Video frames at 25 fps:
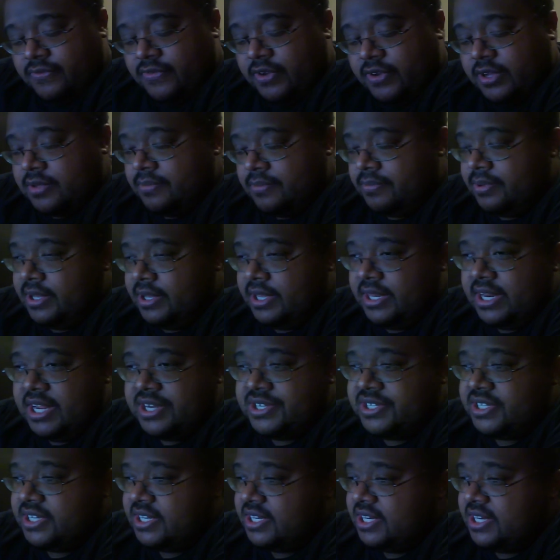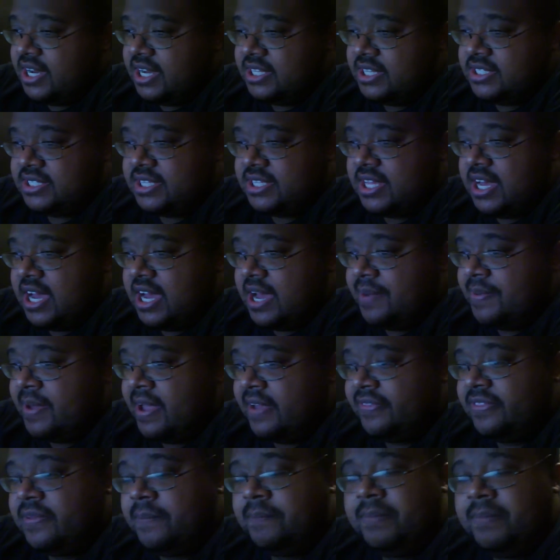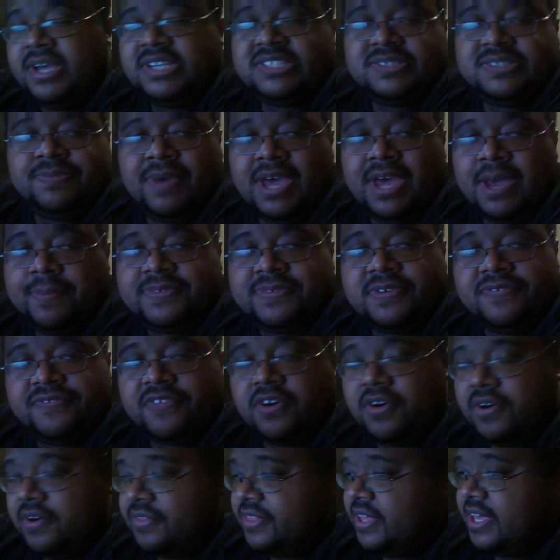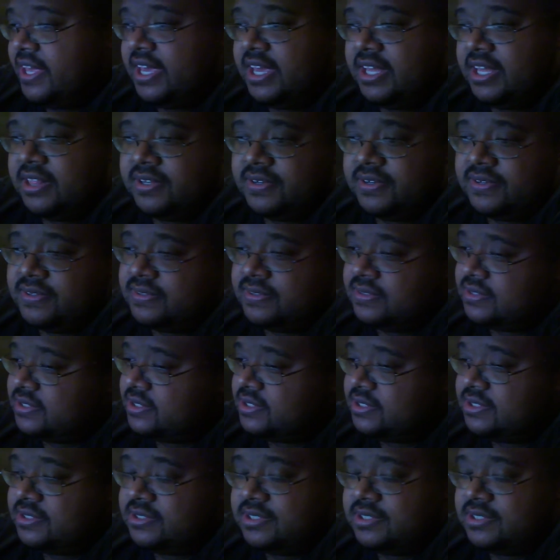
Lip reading: Fucking playing that shit non-stop. Had the best maps of all the Halos.